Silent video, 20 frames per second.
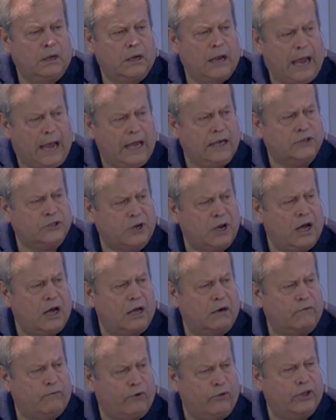Ask
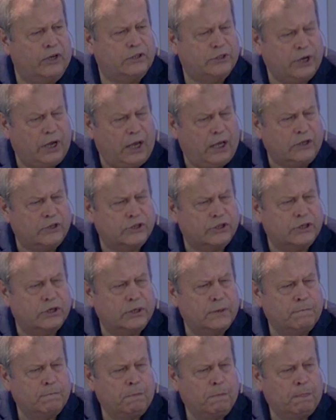God for the touch.
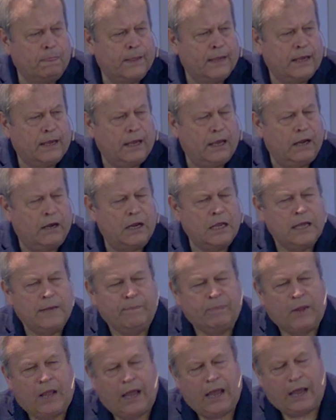And
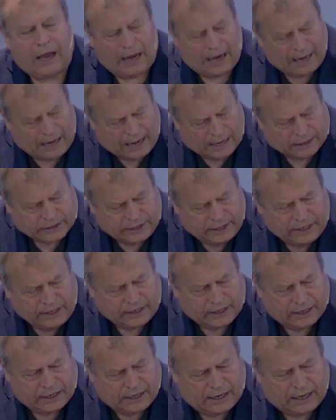I'll tell
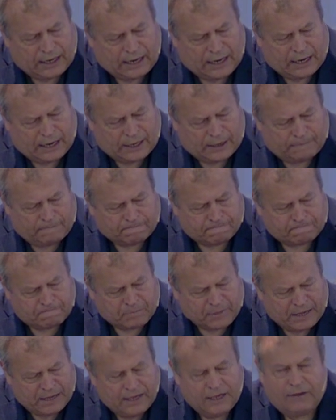you,
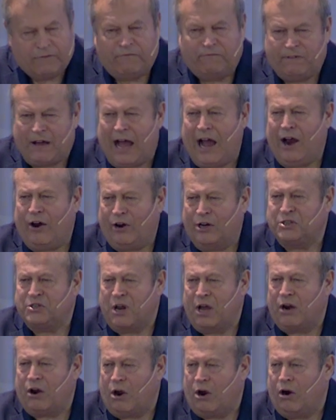fire is
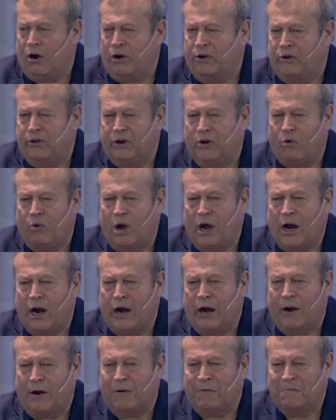not hard to
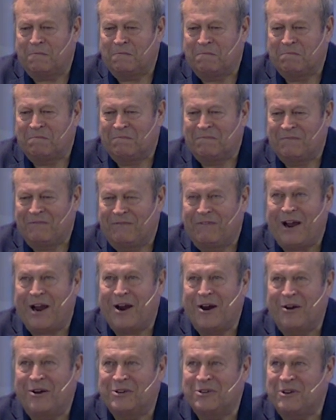acquire.
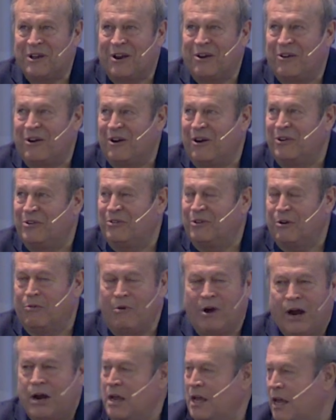Fire is not hard to
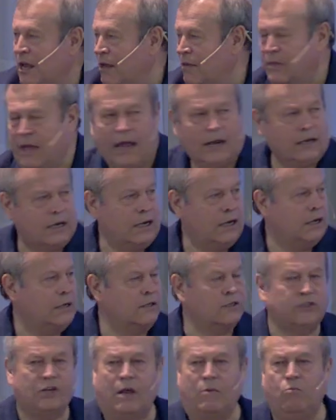acquire. That
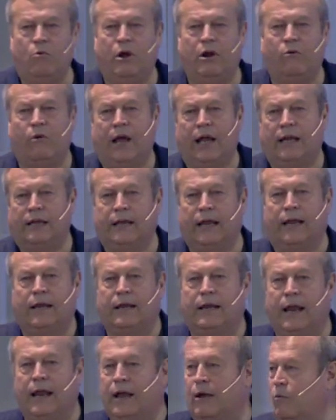someone write that
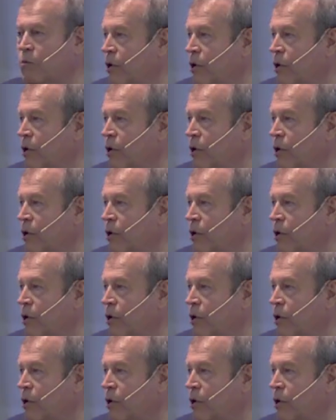down.